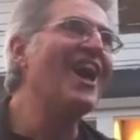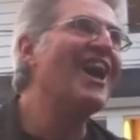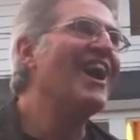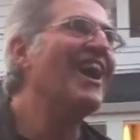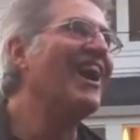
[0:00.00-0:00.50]
I
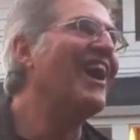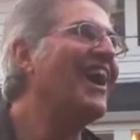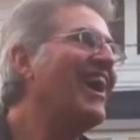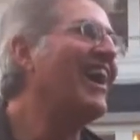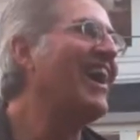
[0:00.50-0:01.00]
mean. some of
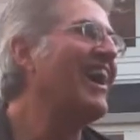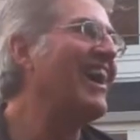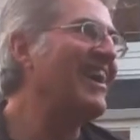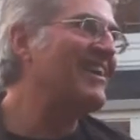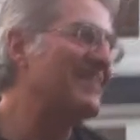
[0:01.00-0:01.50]
the people
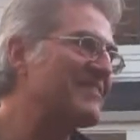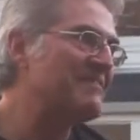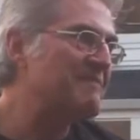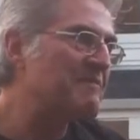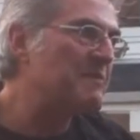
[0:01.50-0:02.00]
here
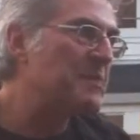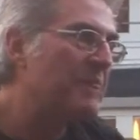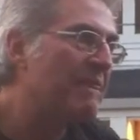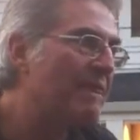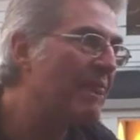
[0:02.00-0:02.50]
are part
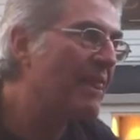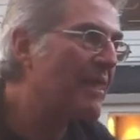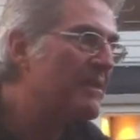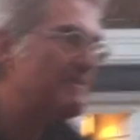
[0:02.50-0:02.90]
of this